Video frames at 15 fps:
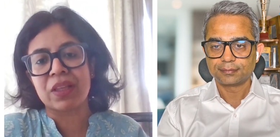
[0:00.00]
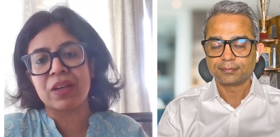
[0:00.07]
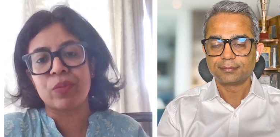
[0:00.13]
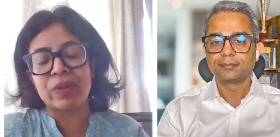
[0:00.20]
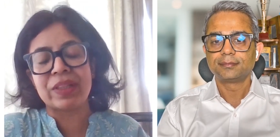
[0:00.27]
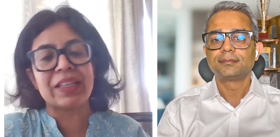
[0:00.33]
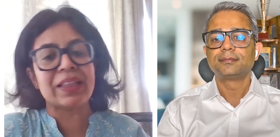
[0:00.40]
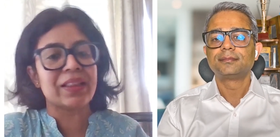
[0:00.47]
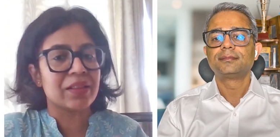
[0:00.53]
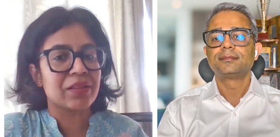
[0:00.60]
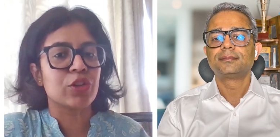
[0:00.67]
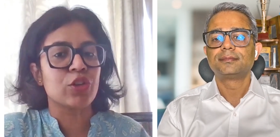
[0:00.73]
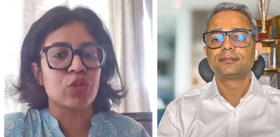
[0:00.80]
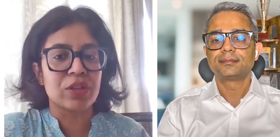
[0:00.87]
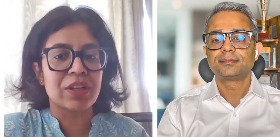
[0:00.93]
Speaker 1: you know, within
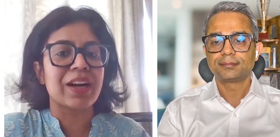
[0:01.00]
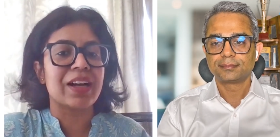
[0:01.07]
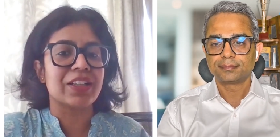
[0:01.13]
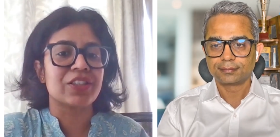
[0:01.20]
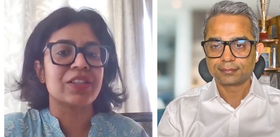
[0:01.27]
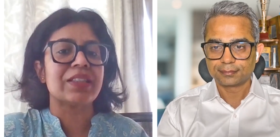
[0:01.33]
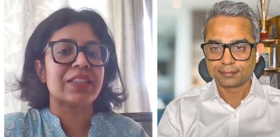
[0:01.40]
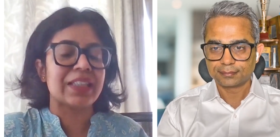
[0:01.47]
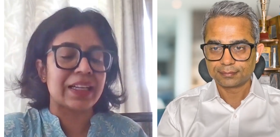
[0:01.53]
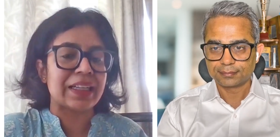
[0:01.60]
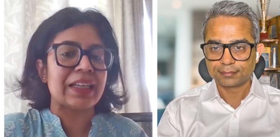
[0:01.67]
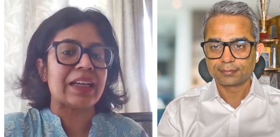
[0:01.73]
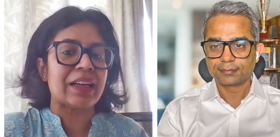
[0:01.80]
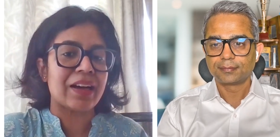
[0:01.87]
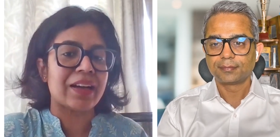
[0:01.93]
you know the cultural
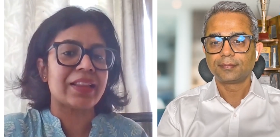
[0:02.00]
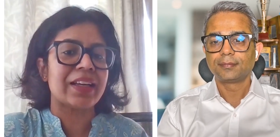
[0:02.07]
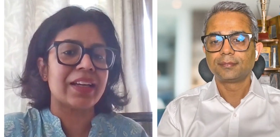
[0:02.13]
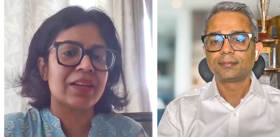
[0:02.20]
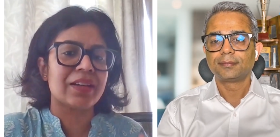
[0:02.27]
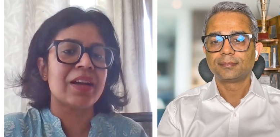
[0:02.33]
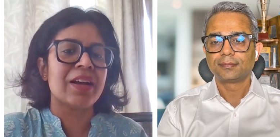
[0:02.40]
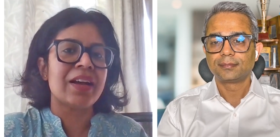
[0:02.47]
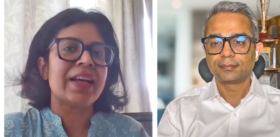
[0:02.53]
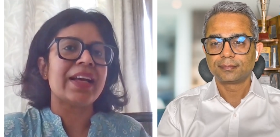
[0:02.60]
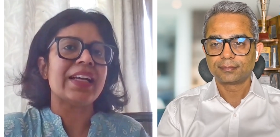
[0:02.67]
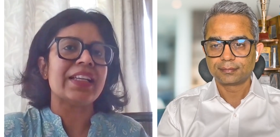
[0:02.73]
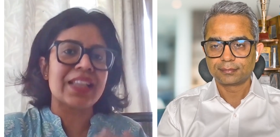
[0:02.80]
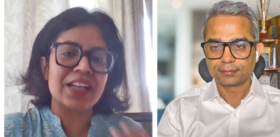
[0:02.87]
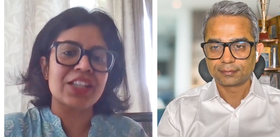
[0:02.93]
setting i think it
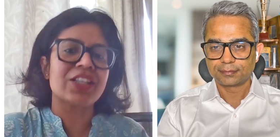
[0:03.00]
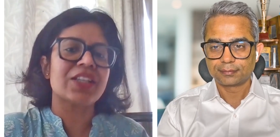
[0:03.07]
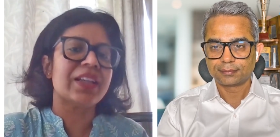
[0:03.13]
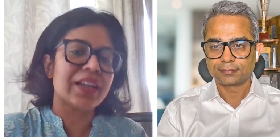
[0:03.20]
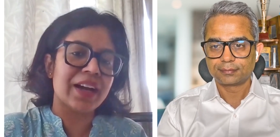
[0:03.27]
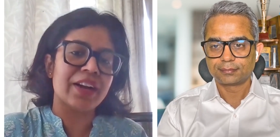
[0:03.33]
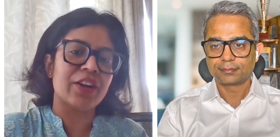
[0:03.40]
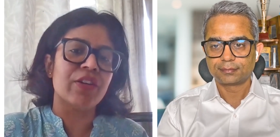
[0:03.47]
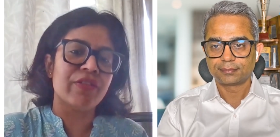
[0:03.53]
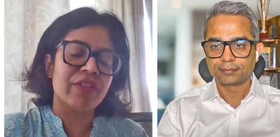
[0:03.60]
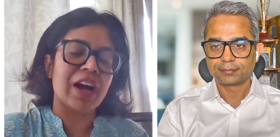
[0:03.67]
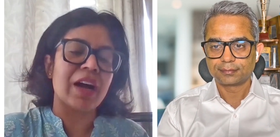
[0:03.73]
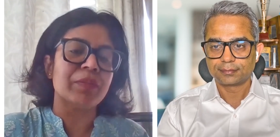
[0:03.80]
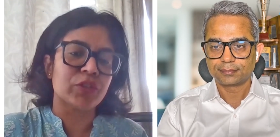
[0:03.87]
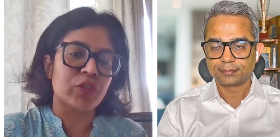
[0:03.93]
essentially kind of
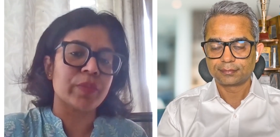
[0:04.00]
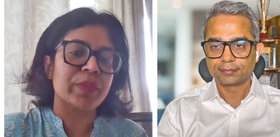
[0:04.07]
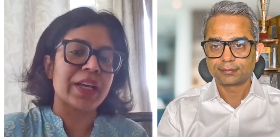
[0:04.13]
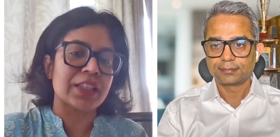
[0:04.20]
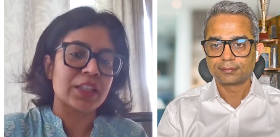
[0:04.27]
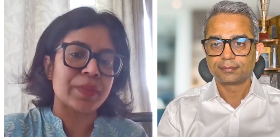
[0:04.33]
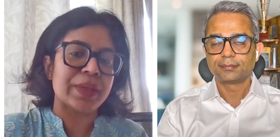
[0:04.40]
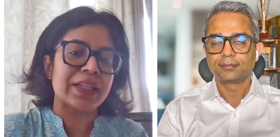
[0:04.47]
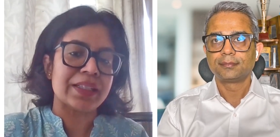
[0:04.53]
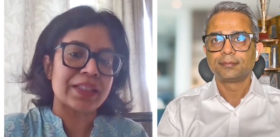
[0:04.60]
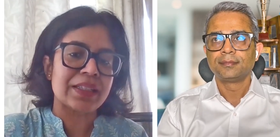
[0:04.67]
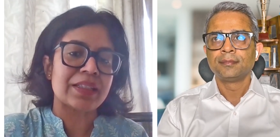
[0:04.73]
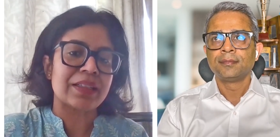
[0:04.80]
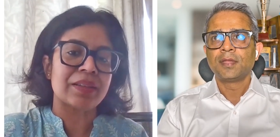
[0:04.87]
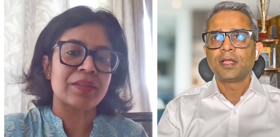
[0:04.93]
comes from that space
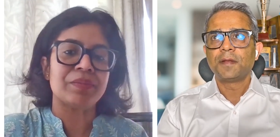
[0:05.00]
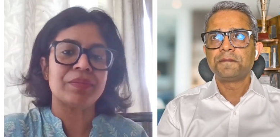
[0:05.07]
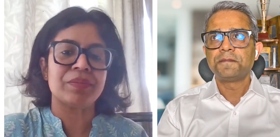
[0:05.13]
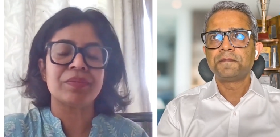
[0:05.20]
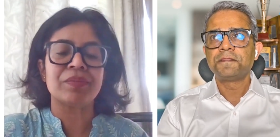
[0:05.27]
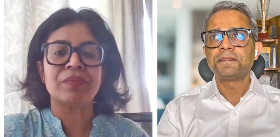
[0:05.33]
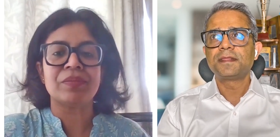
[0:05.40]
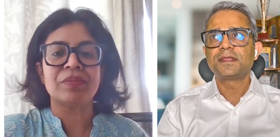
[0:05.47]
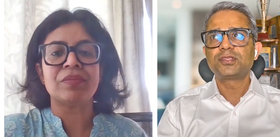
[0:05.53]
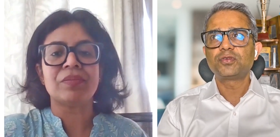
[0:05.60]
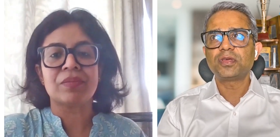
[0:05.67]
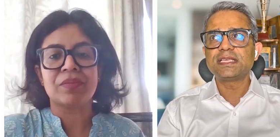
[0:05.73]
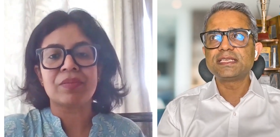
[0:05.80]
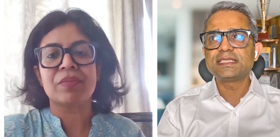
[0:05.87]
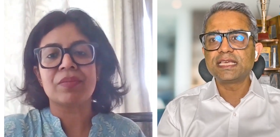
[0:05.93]

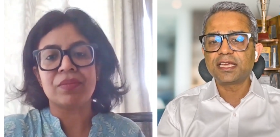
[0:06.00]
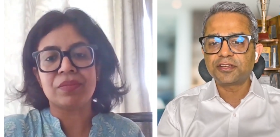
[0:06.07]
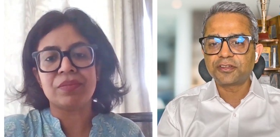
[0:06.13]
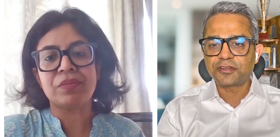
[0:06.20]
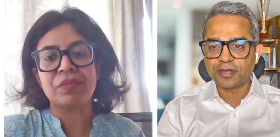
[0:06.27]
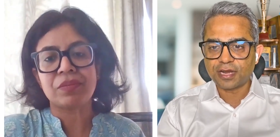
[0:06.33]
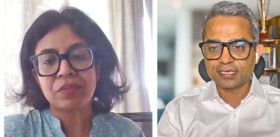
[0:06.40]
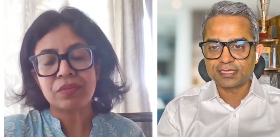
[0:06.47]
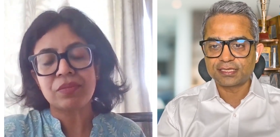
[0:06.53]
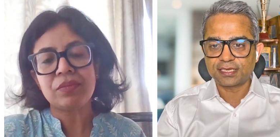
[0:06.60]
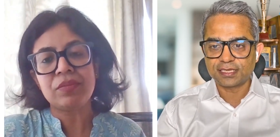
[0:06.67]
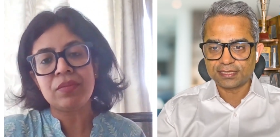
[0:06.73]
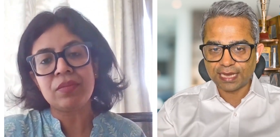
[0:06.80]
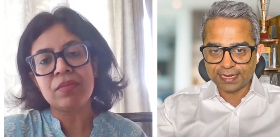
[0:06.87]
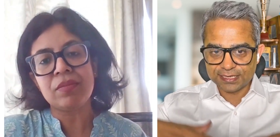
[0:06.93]
Speaker 2: so is there
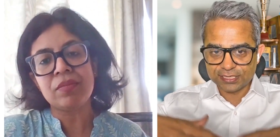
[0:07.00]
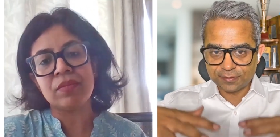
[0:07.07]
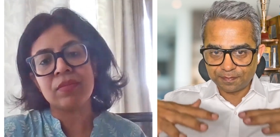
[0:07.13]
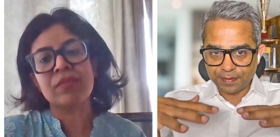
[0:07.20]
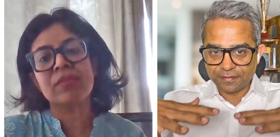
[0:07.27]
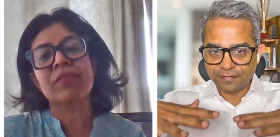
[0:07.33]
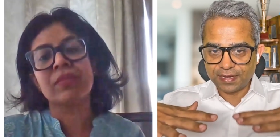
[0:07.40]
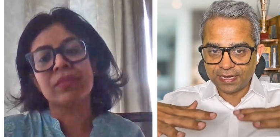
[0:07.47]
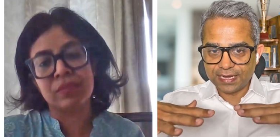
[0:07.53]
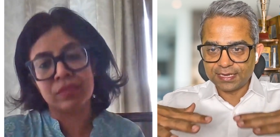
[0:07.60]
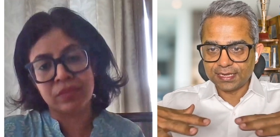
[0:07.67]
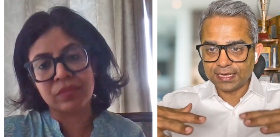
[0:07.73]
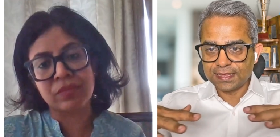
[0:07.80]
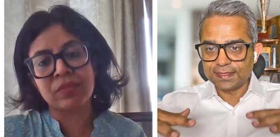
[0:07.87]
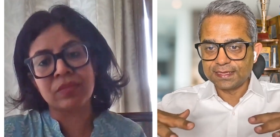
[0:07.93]
trust that is
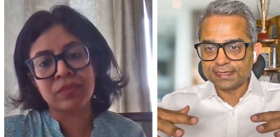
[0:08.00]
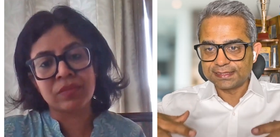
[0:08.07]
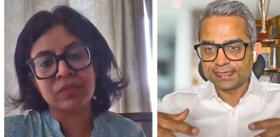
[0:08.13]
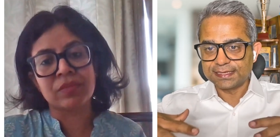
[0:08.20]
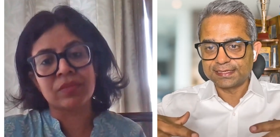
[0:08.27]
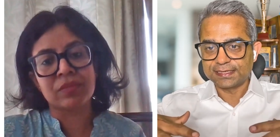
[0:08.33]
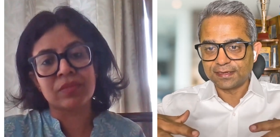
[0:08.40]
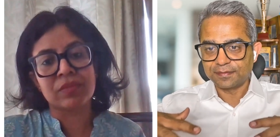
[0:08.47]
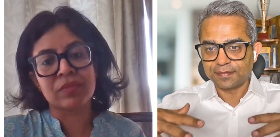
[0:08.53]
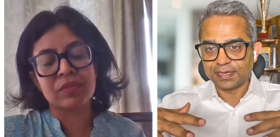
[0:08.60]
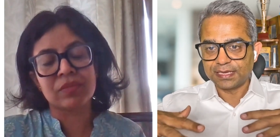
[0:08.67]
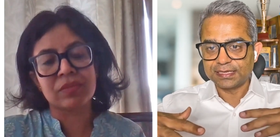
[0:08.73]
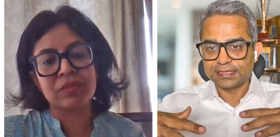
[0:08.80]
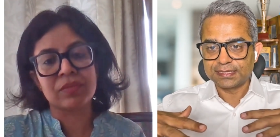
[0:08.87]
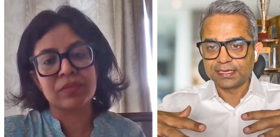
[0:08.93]
prevalent in the system
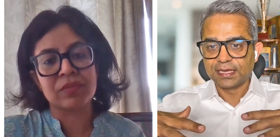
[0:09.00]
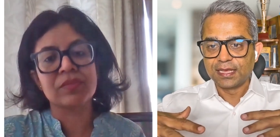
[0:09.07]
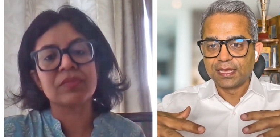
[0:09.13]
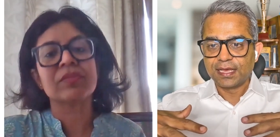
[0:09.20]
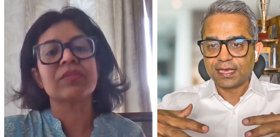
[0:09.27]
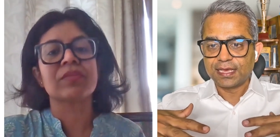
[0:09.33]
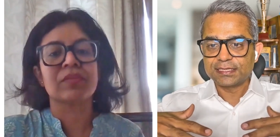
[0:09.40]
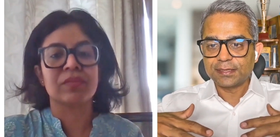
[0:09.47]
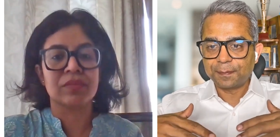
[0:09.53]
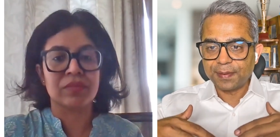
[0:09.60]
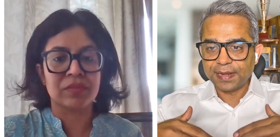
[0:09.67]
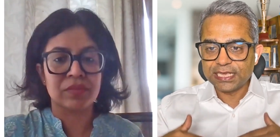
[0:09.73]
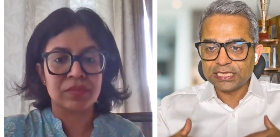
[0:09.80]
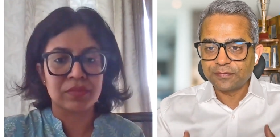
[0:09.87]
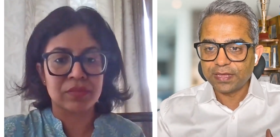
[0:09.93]
is is a
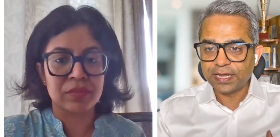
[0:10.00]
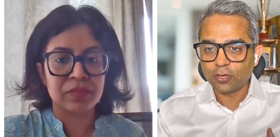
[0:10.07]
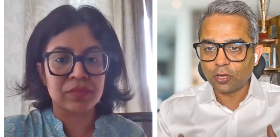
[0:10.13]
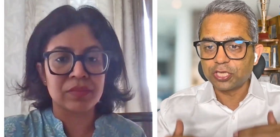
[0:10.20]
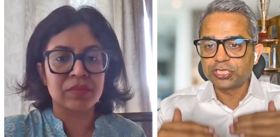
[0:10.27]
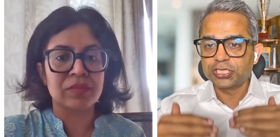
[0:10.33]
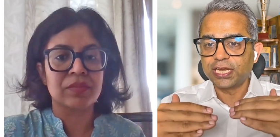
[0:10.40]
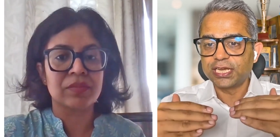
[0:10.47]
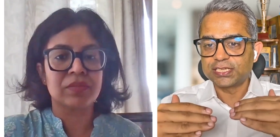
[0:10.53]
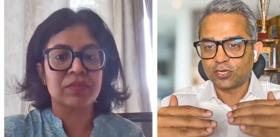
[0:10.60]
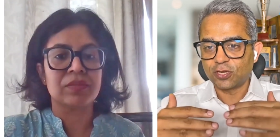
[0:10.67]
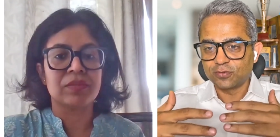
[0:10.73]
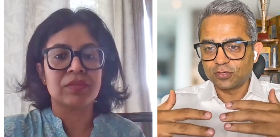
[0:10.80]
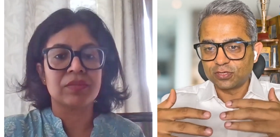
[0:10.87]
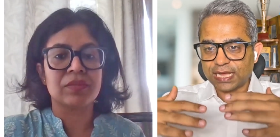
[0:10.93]
place where it originates
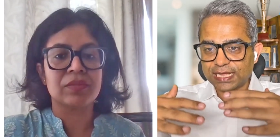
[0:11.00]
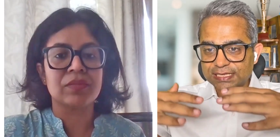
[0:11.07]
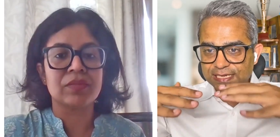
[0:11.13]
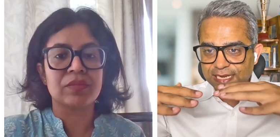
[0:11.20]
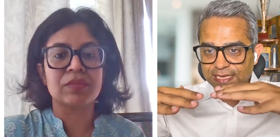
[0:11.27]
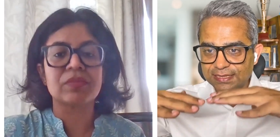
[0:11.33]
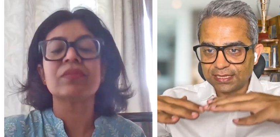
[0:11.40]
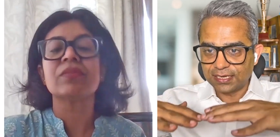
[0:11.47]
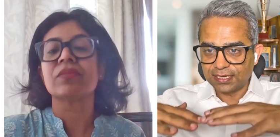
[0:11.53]
from so that's like